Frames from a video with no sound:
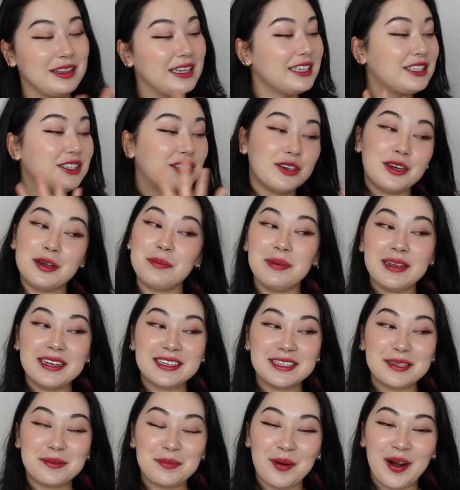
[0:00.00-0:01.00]
This shouldn't be
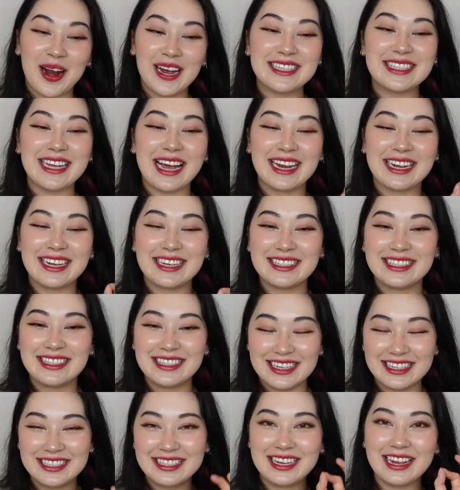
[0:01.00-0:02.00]
a surprise. I
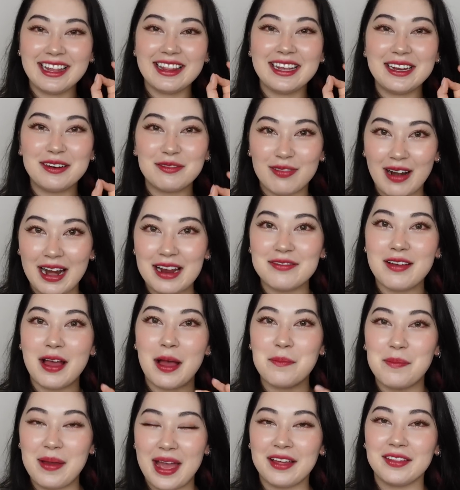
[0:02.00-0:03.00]
consistently rave
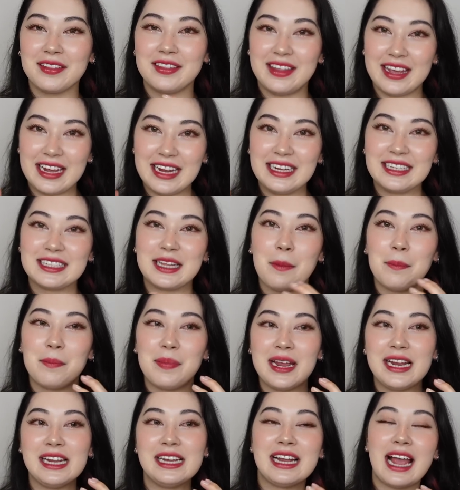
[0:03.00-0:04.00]
about these
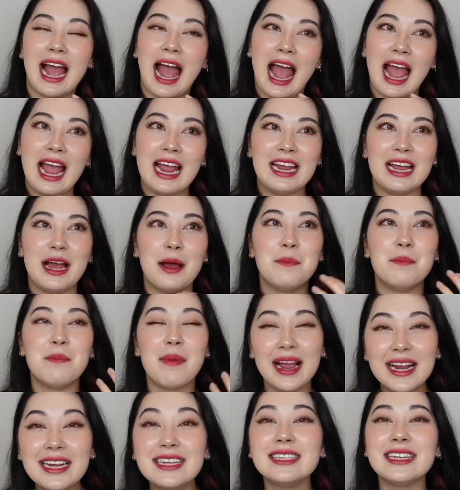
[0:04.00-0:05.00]
being an
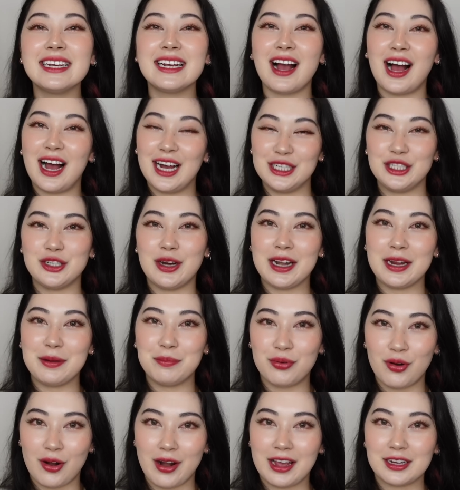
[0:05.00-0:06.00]
amazing
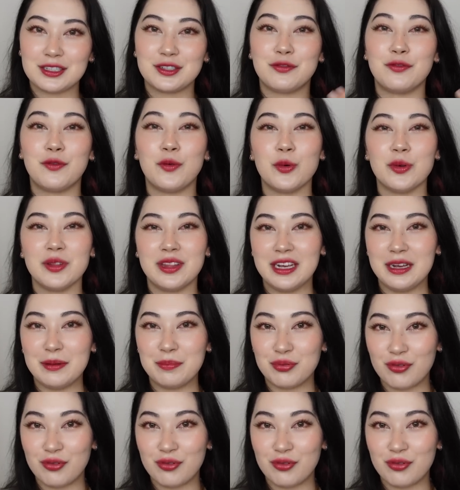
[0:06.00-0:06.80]
hydrating product for the